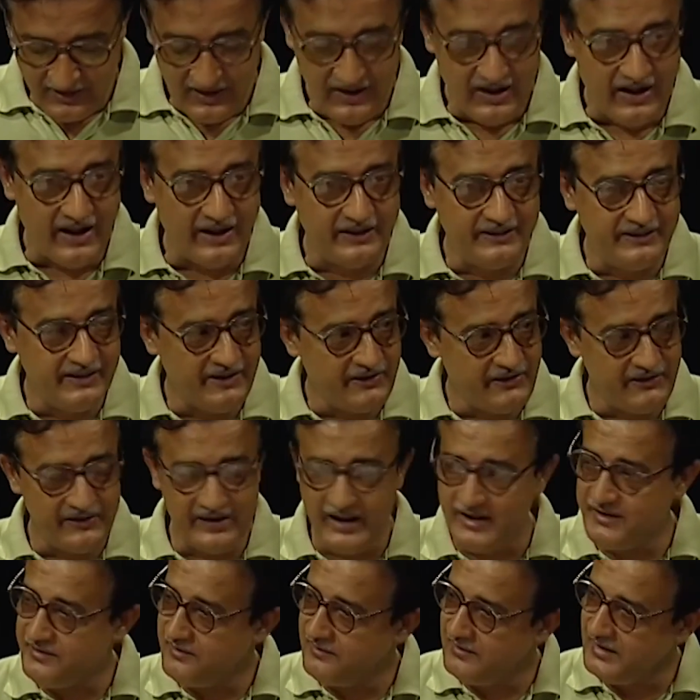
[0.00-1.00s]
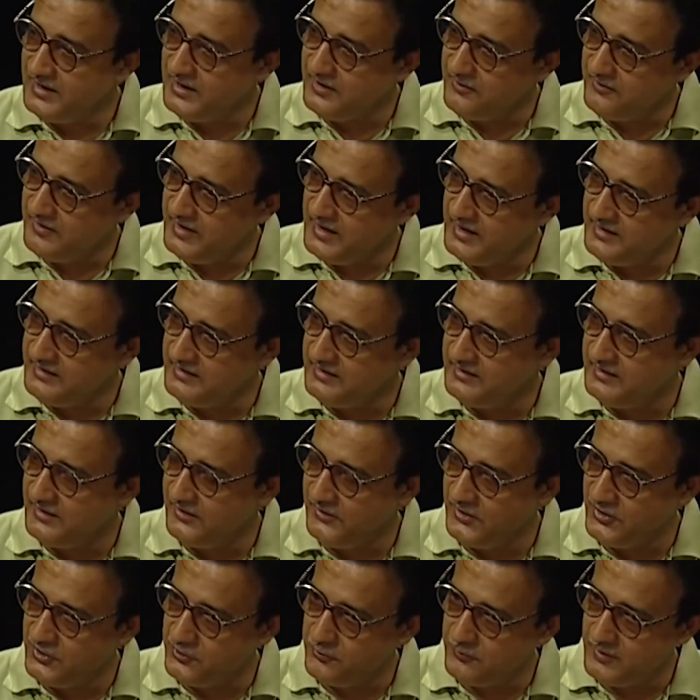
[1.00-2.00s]
And this naturally created a
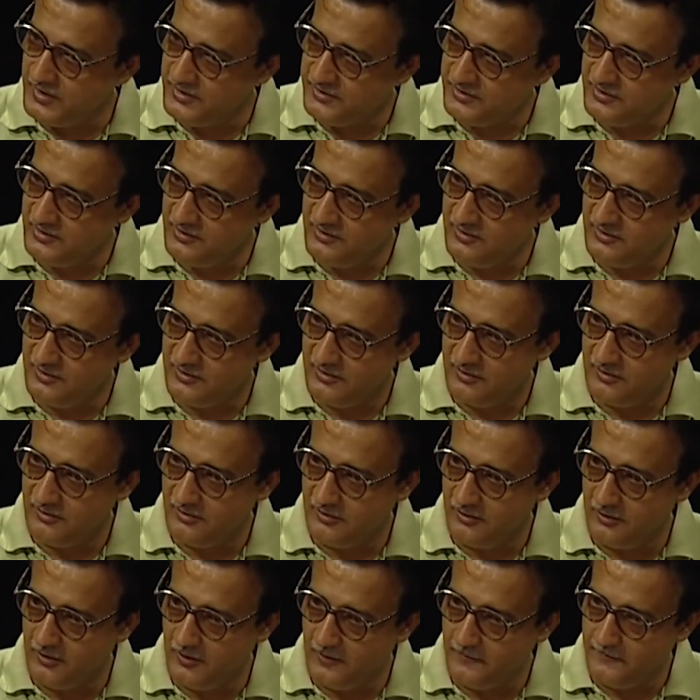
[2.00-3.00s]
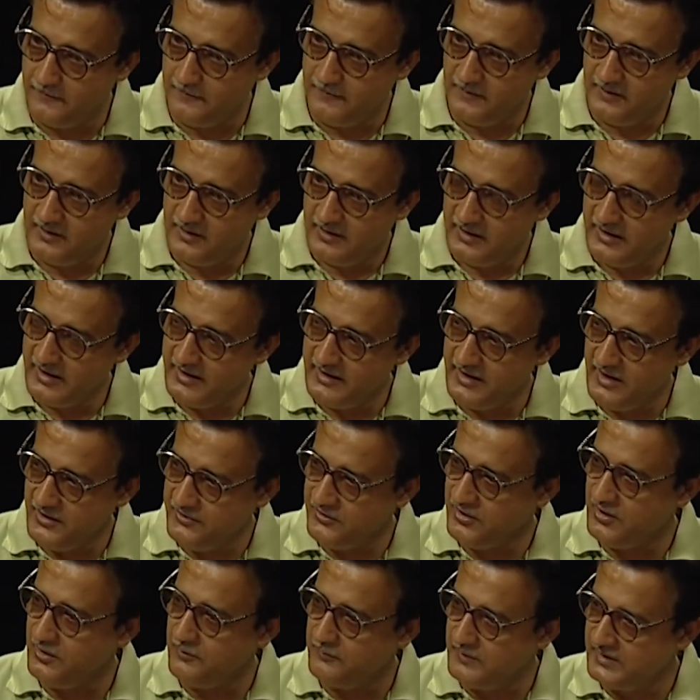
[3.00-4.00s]
situation of a
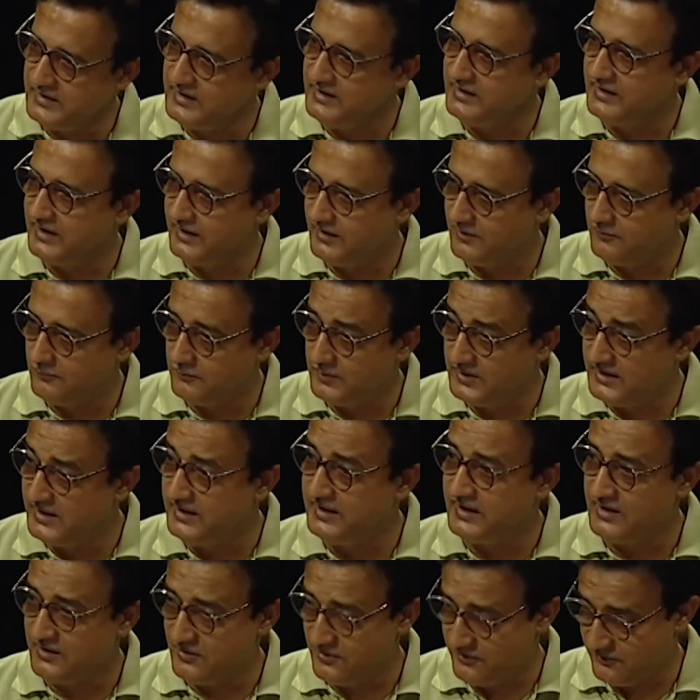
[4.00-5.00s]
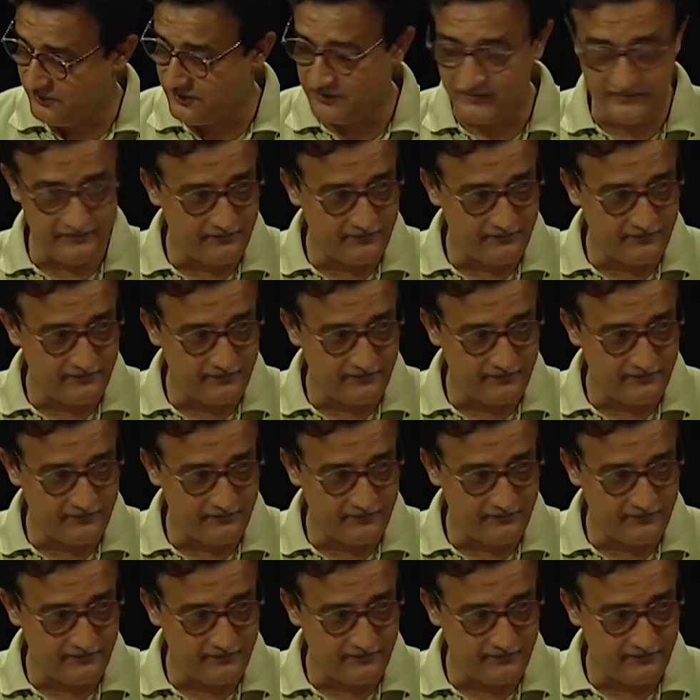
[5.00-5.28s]
nation within a nation.